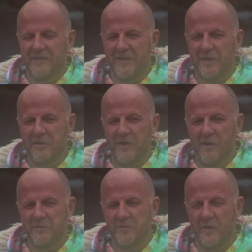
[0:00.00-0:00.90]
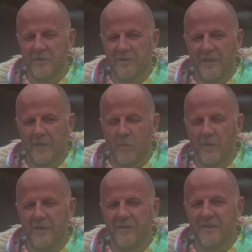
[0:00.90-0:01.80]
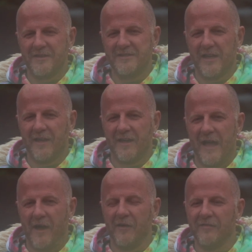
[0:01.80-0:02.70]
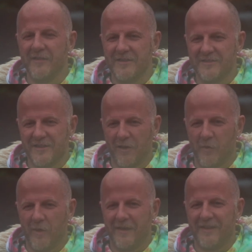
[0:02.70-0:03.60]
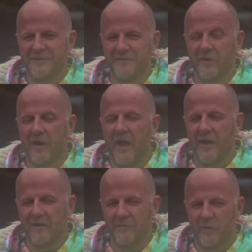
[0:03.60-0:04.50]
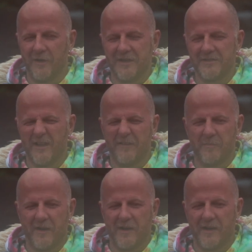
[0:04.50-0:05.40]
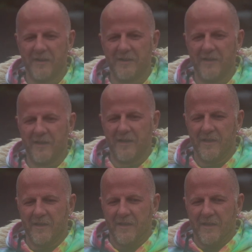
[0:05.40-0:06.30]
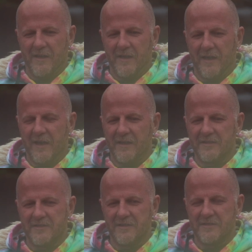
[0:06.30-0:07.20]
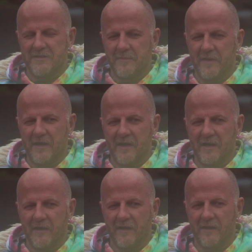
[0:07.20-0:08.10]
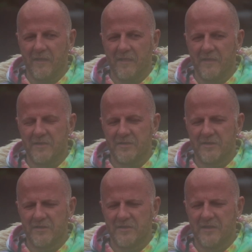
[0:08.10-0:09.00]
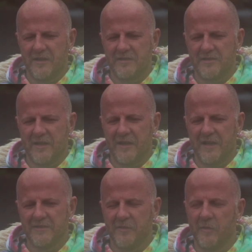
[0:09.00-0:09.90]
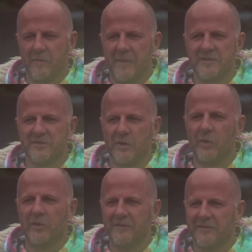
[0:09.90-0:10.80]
You know, you always wonder, like, what are you going to take out of this? Like, what gets forgotten, what gets left behind? And to me, this just, it's connected with my soul.